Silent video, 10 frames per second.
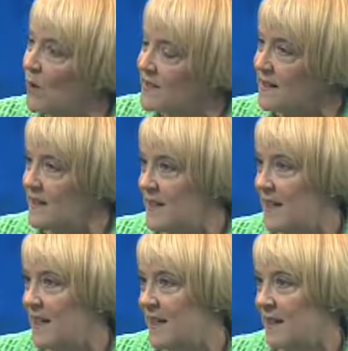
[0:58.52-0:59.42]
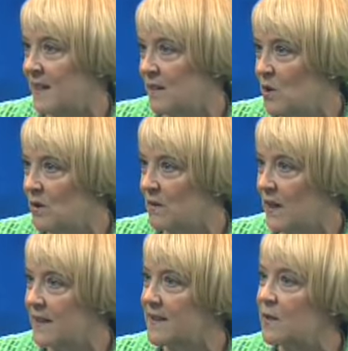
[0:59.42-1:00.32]
what's today going to look
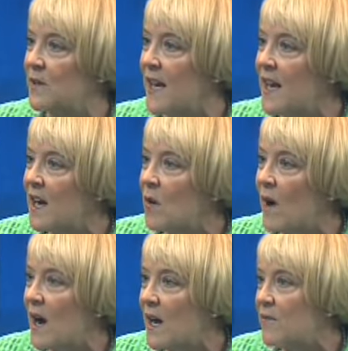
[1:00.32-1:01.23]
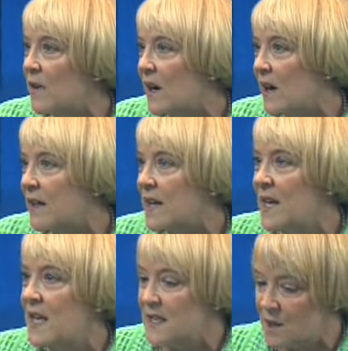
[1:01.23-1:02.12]
like? So now I've got
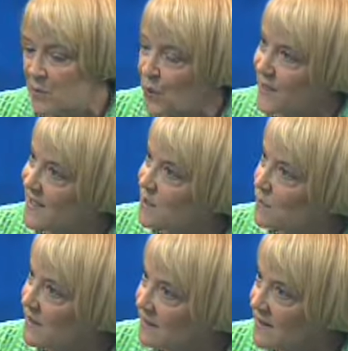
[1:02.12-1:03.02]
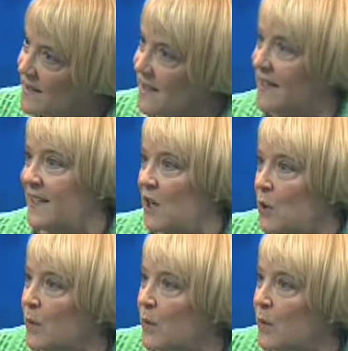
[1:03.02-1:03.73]
some predictability. I know